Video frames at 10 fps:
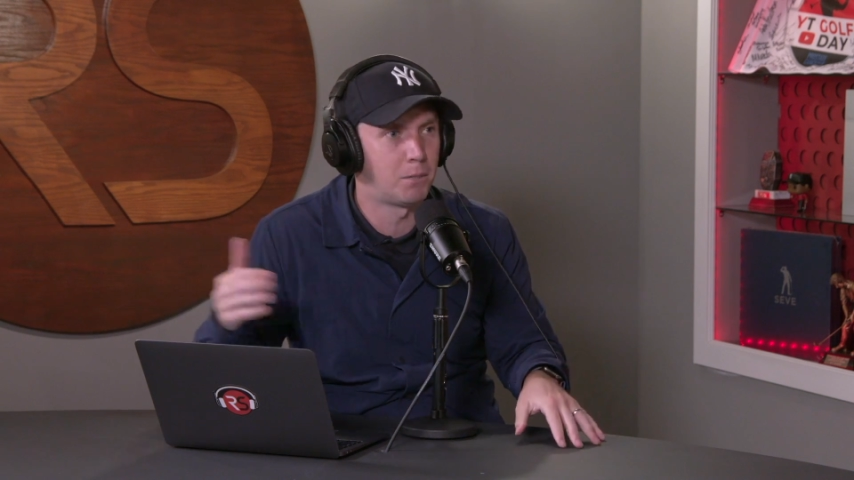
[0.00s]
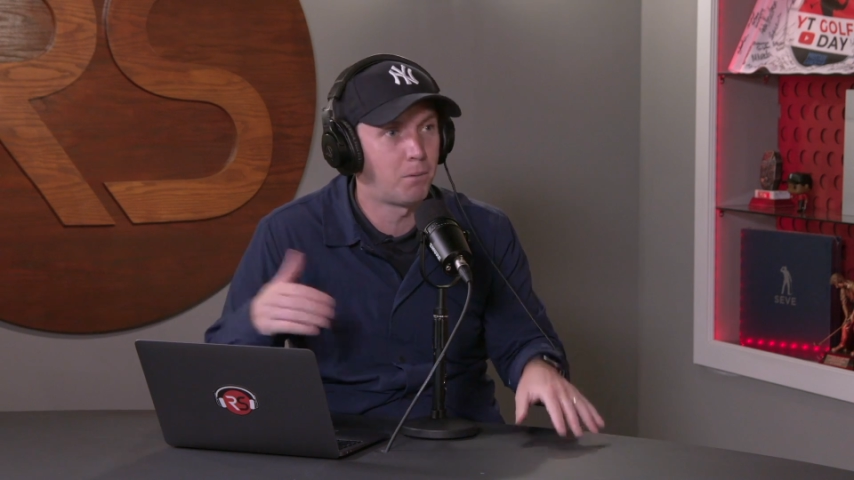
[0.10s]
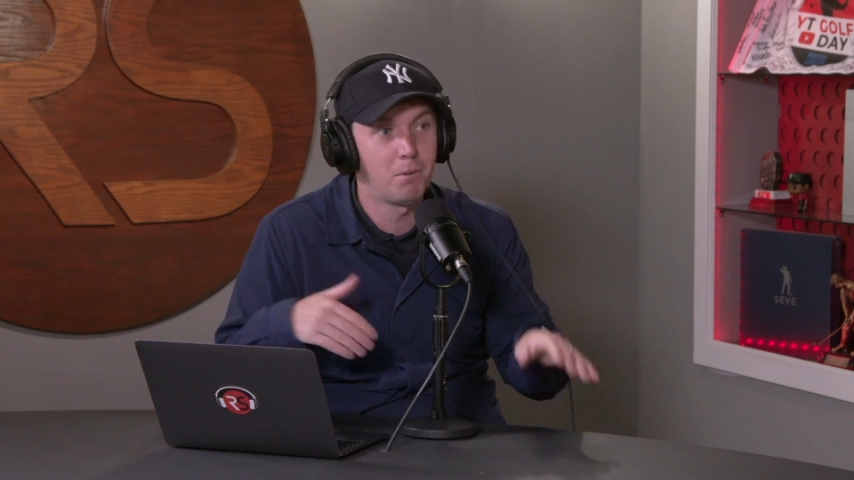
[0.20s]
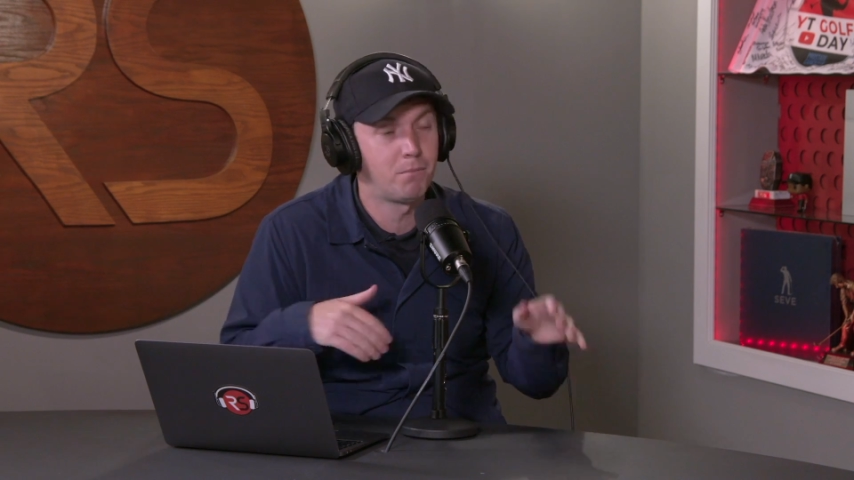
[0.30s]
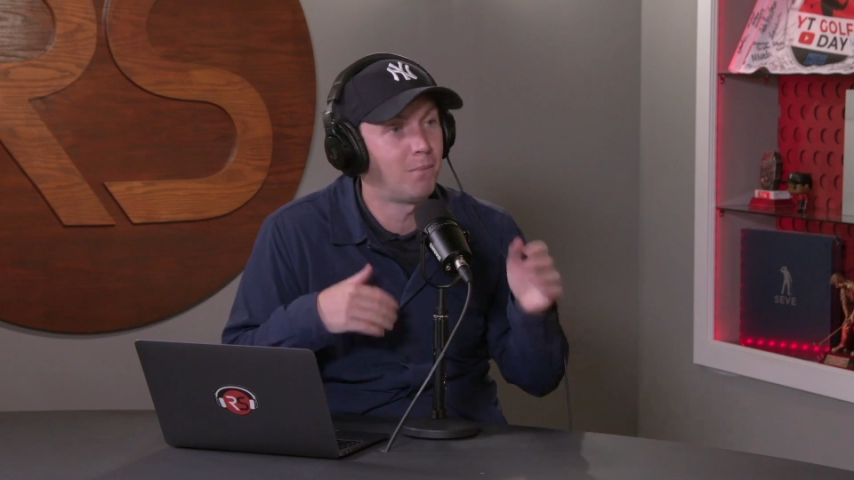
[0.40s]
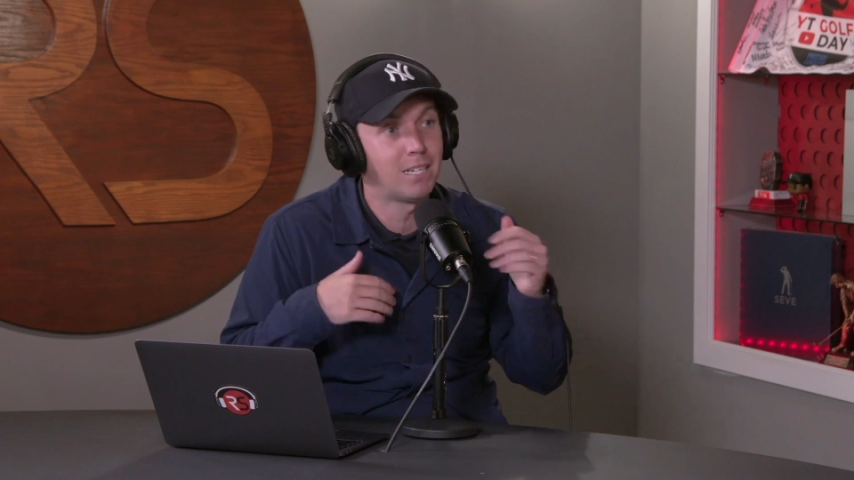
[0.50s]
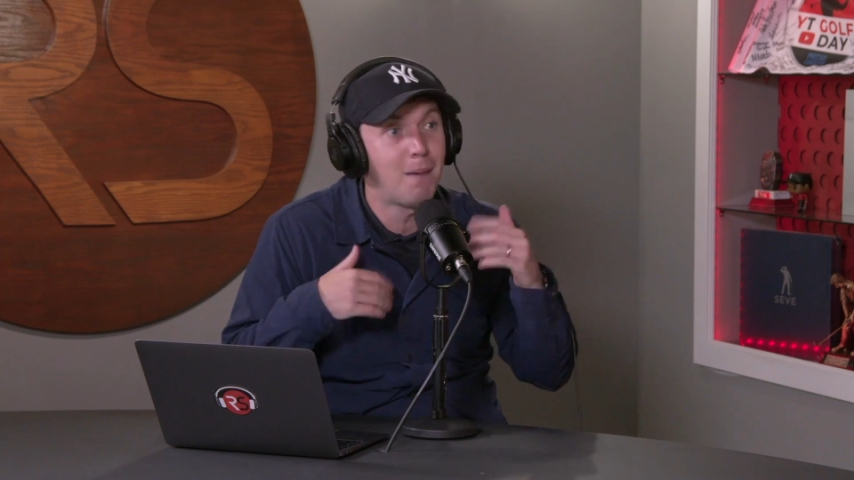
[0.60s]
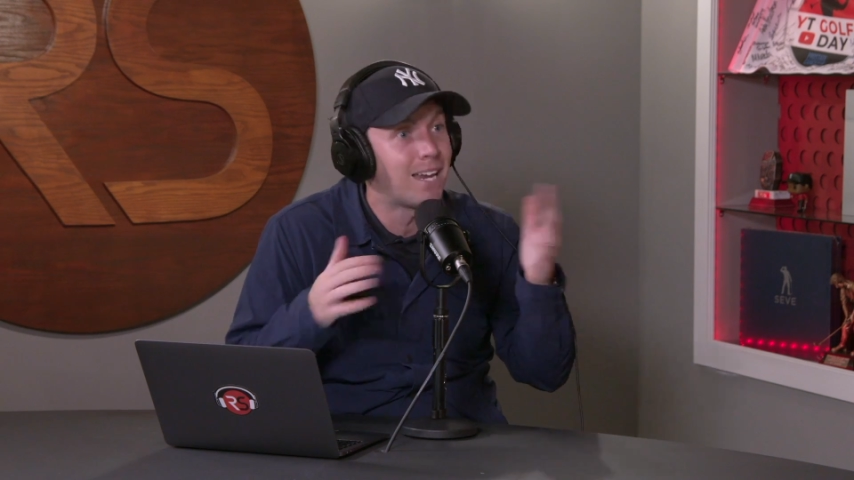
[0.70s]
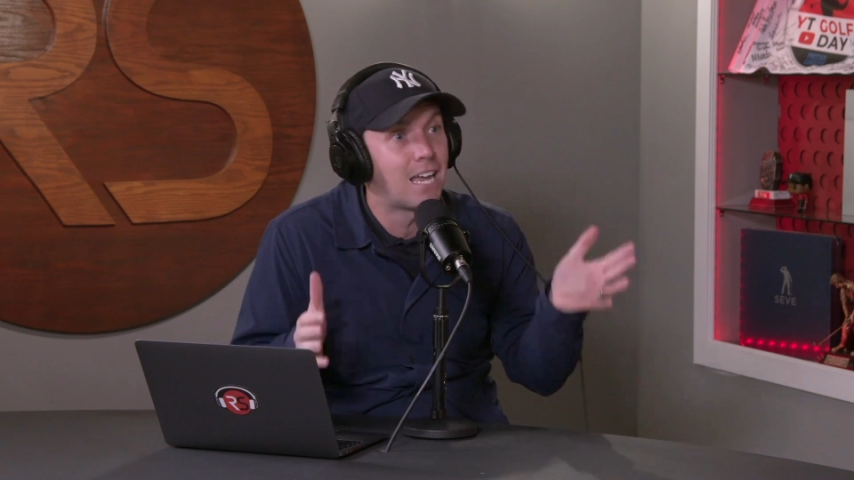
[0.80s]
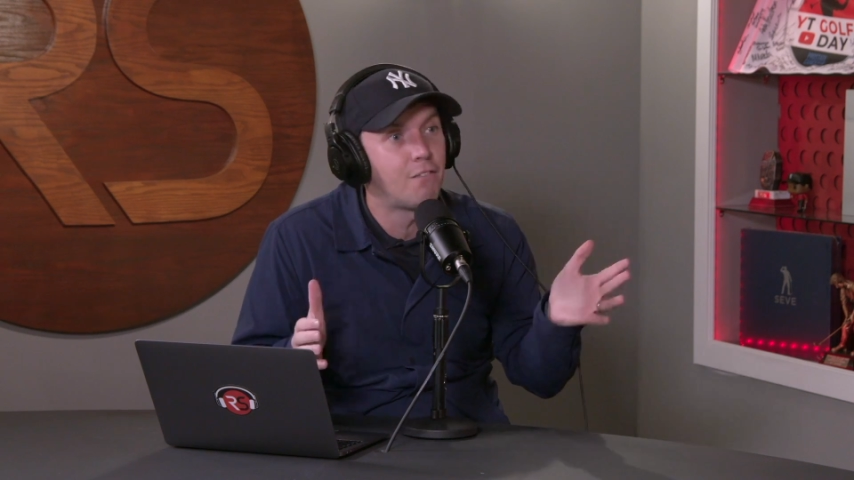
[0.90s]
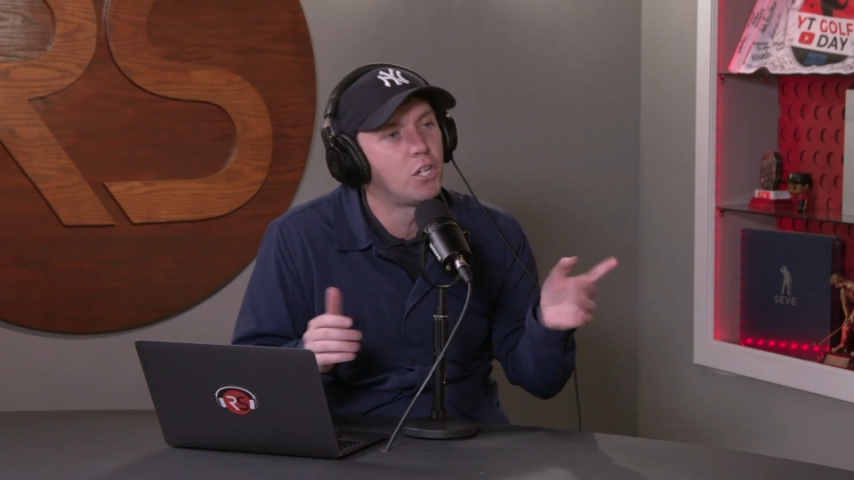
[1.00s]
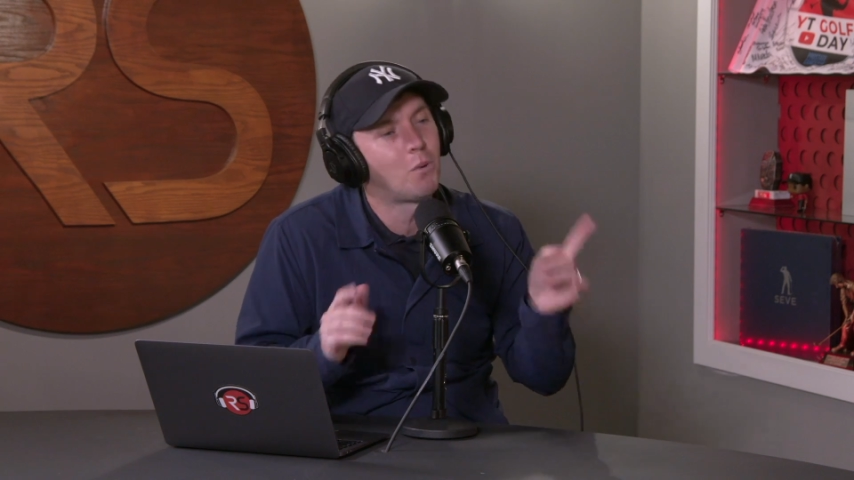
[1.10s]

You might never do.